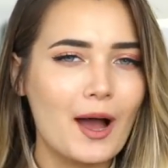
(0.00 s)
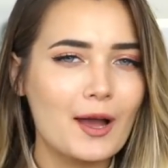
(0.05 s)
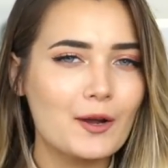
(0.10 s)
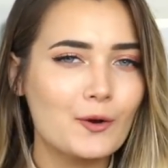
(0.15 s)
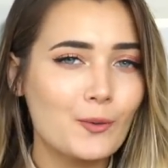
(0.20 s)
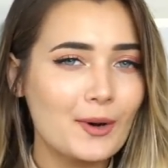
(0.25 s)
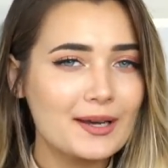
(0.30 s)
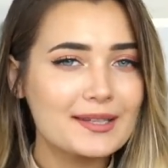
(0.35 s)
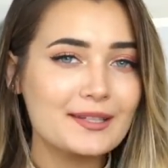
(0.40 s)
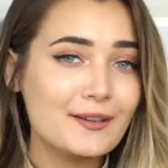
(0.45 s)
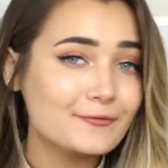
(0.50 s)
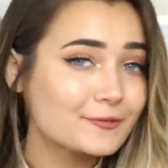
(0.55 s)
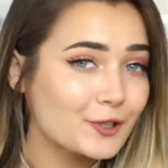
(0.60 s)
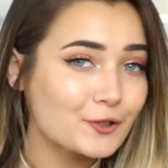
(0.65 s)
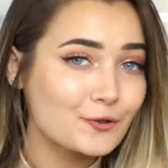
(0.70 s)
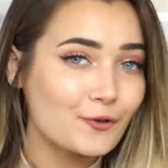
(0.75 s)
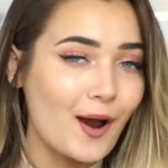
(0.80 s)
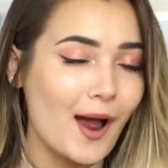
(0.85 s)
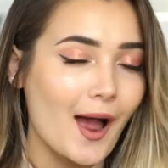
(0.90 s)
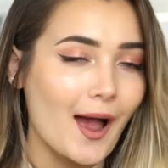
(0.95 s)
I always love to
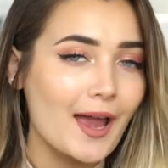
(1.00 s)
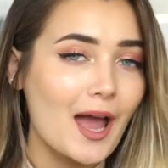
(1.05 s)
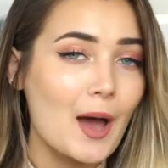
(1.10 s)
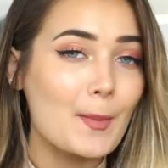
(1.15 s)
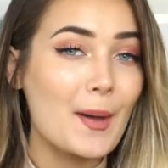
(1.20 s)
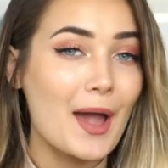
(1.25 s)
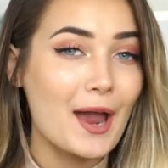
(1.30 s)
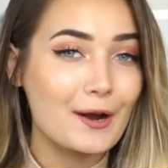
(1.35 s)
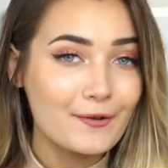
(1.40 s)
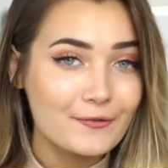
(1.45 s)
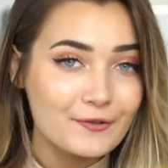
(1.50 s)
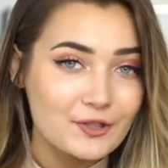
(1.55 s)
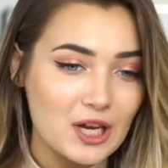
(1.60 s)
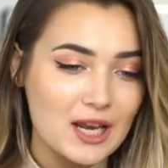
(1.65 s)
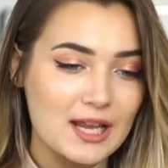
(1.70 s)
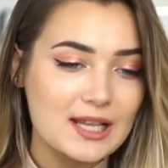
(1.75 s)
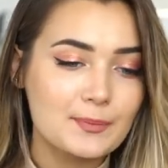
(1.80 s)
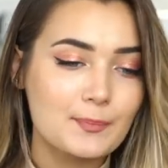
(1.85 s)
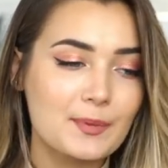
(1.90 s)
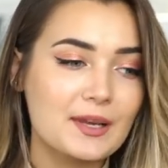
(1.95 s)
try a pair of
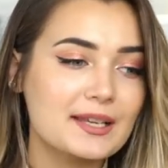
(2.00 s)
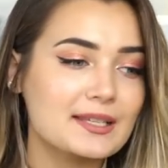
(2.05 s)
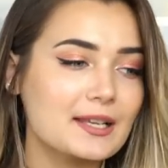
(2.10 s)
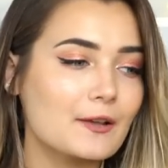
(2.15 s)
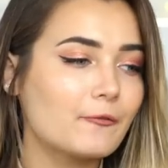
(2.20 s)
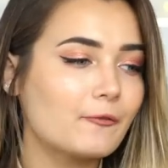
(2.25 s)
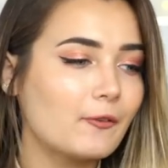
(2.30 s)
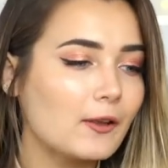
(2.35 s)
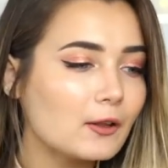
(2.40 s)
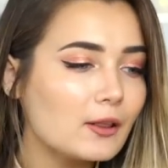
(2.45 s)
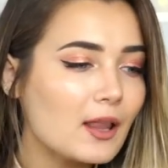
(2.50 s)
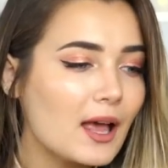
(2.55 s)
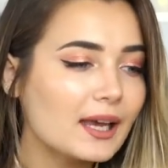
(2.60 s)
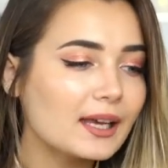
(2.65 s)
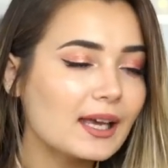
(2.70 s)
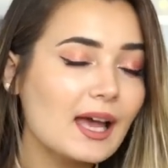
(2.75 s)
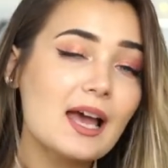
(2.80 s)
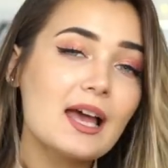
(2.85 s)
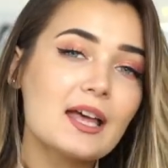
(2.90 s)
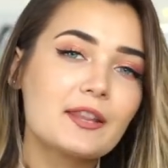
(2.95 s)
jeans because I feel
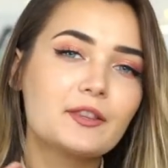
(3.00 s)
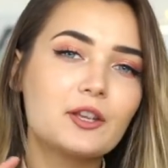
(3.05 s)
like